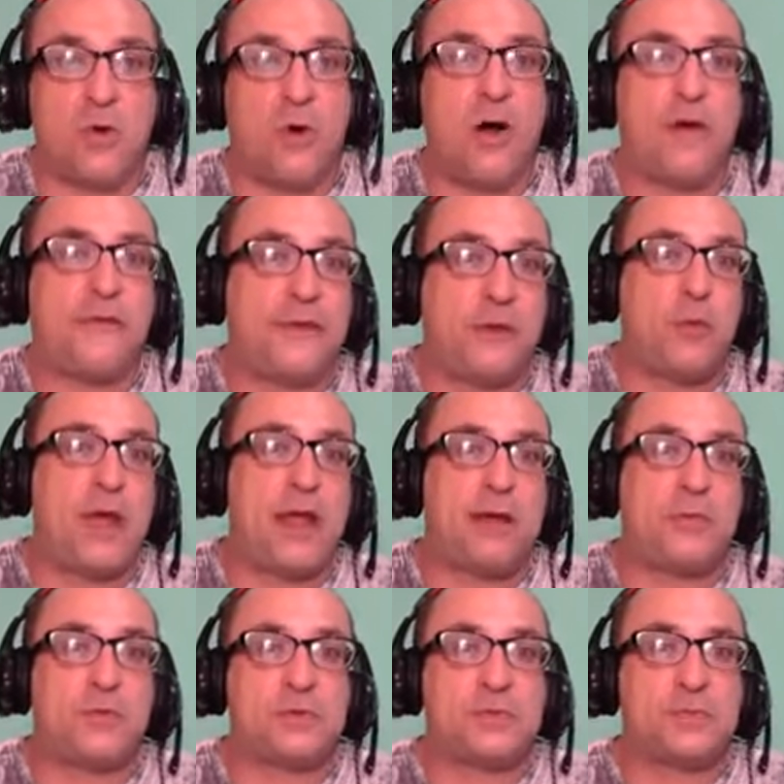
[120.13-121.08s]
off he
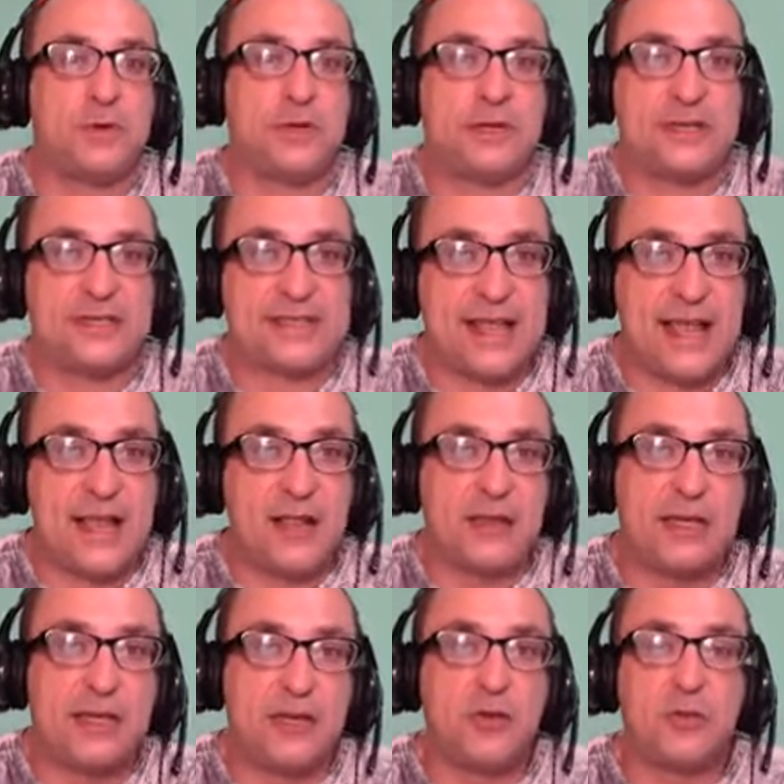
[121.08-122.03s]
went, was put in a
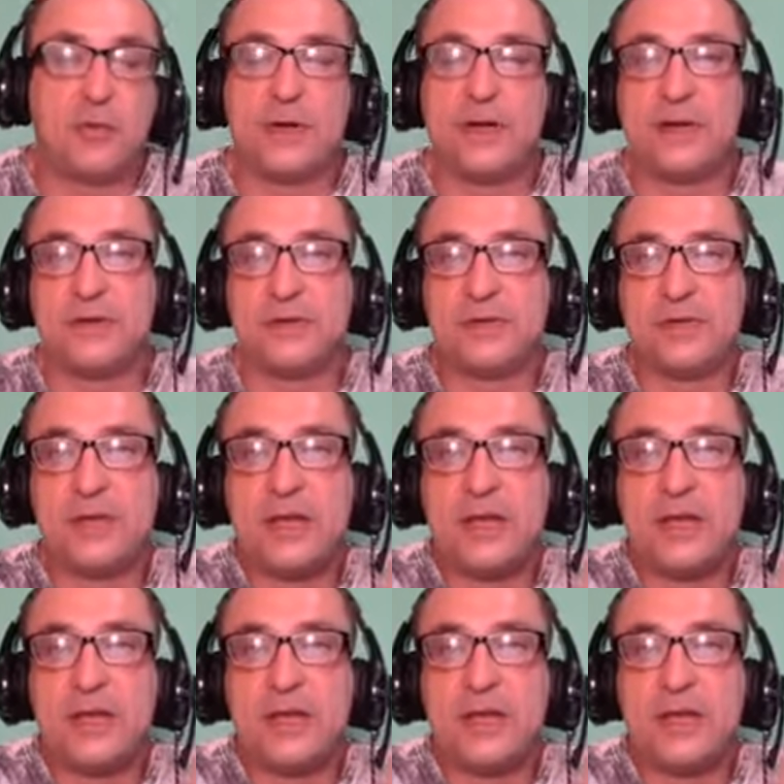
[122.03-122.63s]
cell. He knew what he was